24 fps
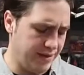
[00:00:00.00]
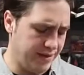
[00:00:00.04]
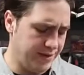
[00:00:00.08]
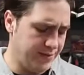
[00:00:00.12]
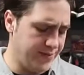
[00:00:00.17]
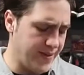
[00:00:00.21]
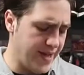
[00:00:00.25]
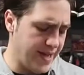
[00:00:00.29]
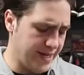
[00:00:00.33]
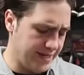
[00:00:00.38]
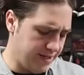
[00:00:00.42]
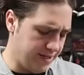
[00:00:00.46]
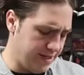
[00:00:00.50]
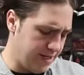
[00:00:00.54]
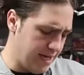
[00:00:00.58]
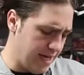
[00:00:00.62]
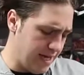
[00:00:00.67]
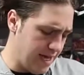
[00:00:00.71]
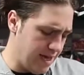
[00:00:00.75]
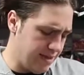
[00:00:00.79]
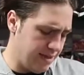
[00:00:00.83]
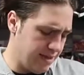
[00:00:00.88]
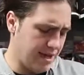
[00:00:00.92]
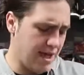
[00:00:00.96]
these back in the day.
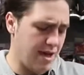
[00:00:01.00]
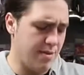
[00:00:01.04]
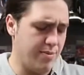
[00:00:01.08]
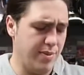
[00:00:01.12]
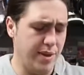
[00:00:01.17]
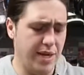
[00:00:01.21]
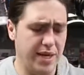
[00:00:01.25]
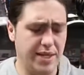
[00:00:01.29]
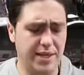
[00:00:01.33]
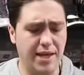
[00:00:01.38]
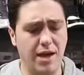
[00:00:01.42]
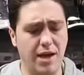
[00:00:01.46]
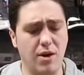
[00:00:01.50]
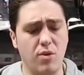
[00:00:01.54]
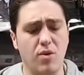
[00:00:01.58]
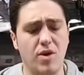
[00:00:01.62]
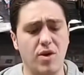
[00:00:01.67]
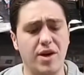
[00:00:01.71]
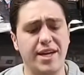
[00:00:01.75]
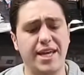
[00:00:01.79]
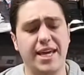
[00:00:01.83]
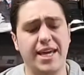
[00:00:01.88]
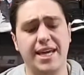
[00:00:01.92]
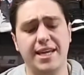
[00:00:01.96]
I think I paid like
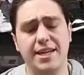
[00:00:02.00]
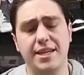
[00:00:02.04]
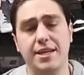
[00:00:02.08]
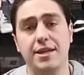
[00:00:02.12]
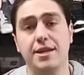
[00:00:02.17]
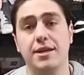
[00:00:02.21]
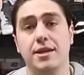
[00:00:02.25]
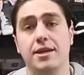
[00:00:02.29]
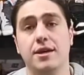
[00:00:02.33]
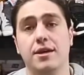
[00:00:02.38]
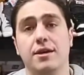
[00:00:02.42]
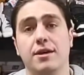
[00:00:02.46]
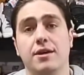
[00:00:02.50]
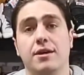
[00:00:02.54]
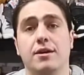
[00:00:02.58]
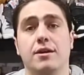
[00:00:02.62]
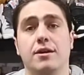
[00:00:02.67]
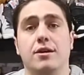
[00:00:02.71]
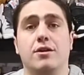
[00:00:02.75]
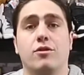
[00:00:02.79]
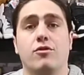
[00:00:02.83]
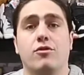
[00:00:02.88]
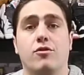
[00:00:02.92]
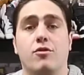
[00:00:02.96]
$180
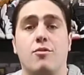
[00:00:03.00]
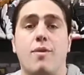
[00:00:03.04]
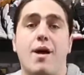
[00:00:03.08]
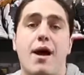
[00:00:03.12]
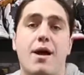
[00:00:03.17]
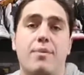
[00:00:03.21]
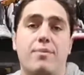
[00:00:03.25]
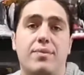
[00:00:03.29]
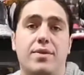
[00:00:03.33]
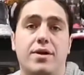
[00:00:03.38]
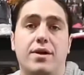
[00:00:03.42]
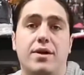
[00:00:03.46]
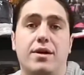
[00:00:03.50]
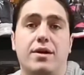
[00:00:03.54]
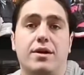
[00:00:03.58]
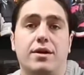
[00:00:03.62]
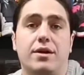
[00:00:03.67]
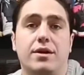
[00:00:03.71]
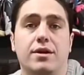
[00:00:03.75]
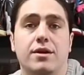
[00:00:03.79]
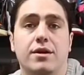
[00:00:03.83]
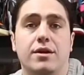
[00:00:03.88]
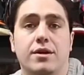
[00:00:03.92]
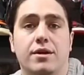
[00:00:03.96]
for my pair.
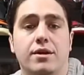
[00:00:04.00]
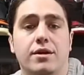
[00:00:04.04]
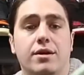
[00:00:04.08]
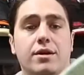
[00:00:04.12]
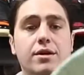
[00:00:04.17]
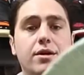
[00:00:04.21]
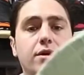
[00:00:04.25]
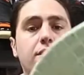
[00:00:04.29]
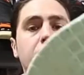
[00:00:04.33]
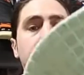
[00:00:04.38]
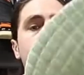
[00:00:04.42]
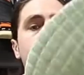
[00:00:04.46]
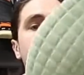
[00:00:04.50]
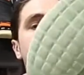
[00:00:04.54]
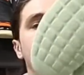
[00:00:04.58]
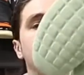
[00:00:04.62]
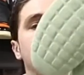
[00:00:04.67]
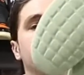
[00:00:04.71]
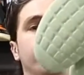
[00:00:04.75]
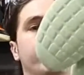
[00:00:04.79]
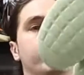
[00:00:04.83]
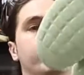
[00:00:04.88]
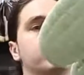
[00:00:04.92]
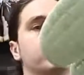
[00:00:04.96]
This
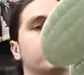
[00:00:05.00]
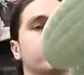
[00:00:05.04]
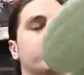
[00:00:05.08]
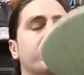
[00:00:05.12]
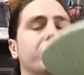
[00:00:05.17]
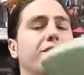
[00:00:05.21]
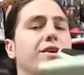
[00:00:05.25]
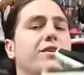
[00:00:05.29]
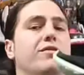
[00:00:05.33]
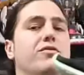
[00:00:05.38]
pair sold for like